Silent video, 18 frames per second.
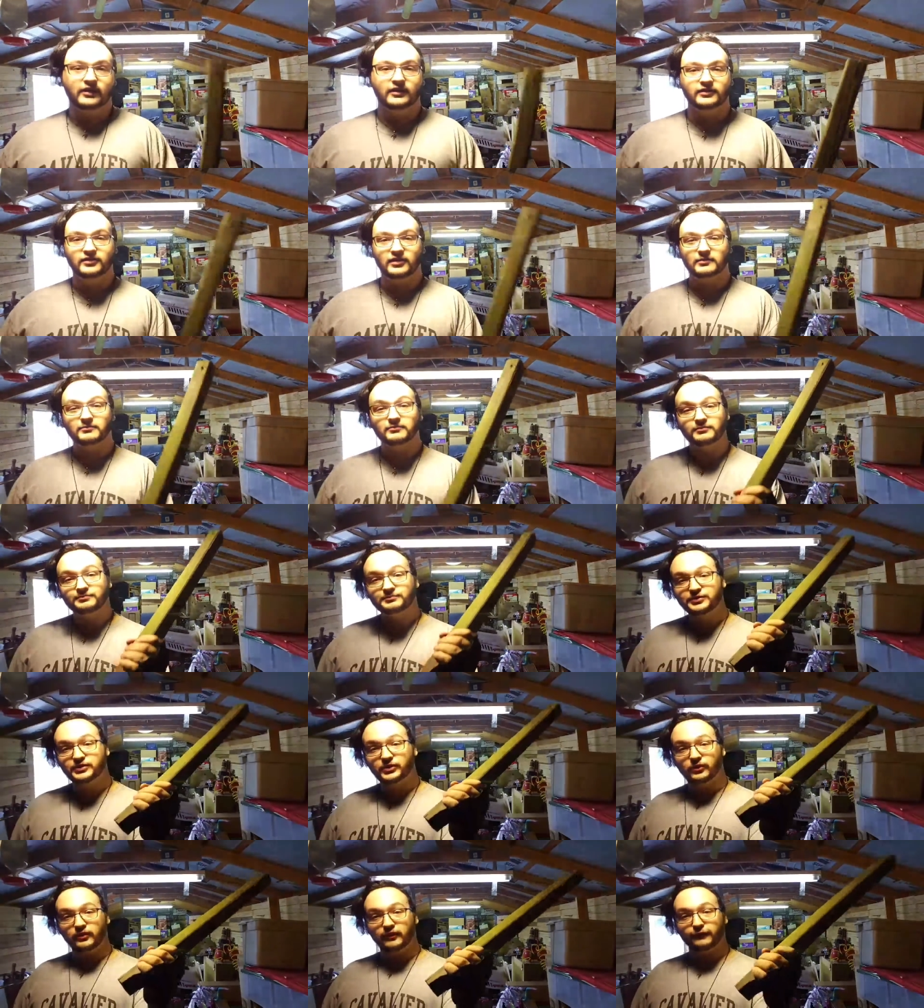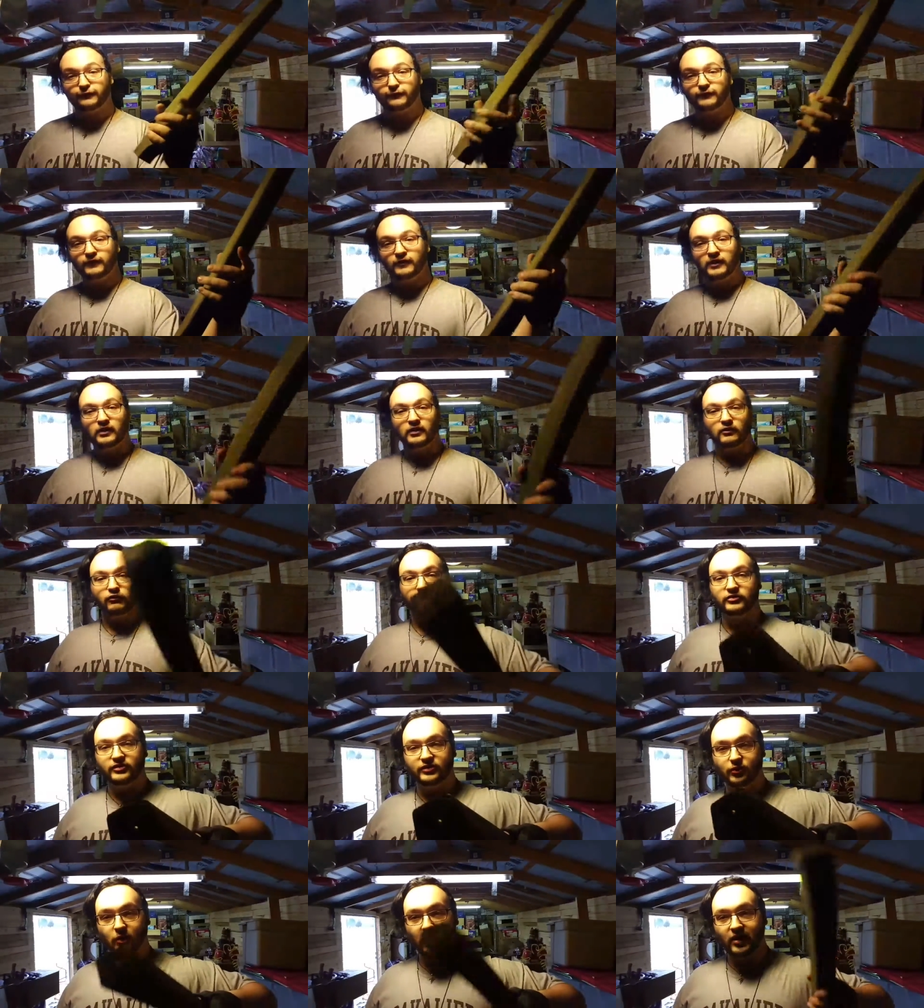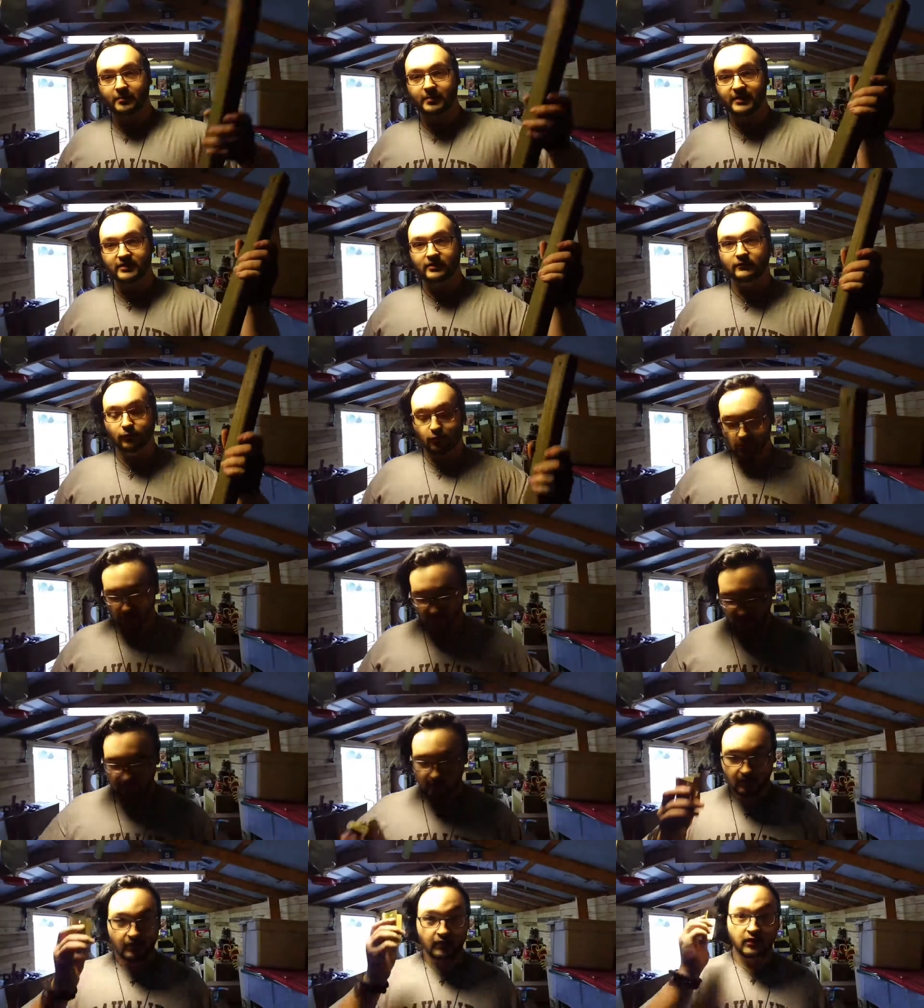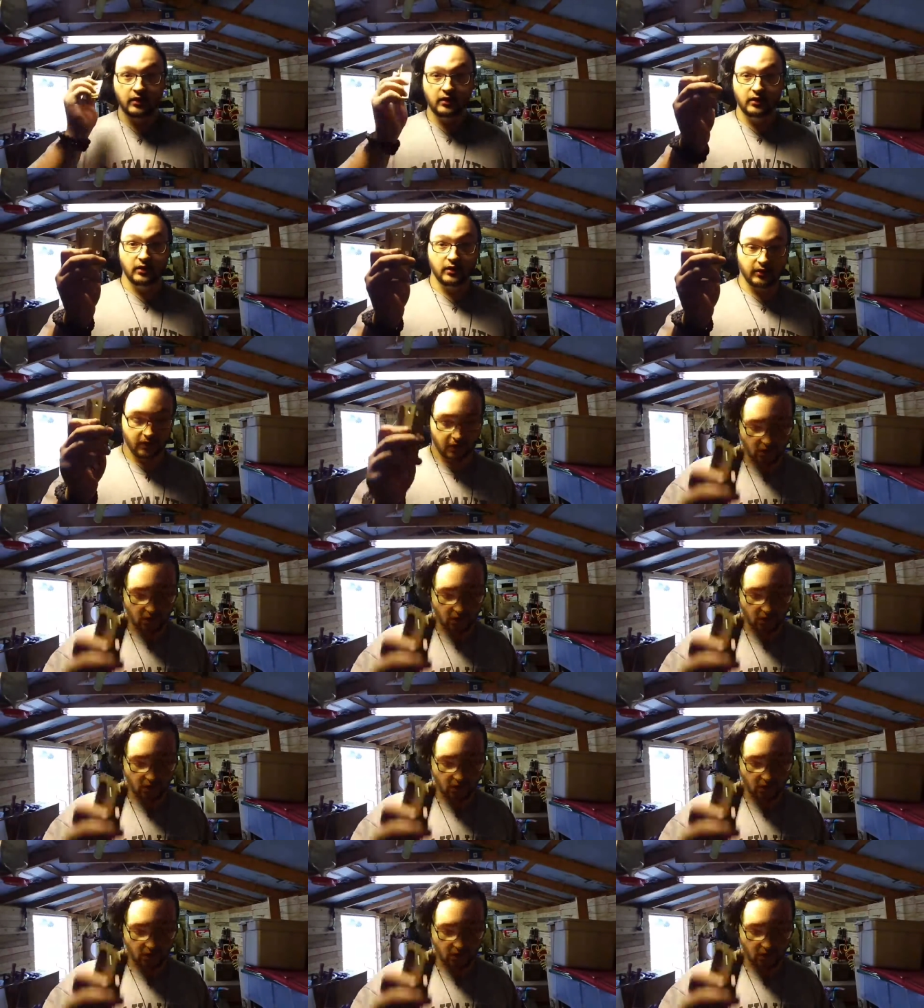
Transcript: is some sort of square piece of wood, a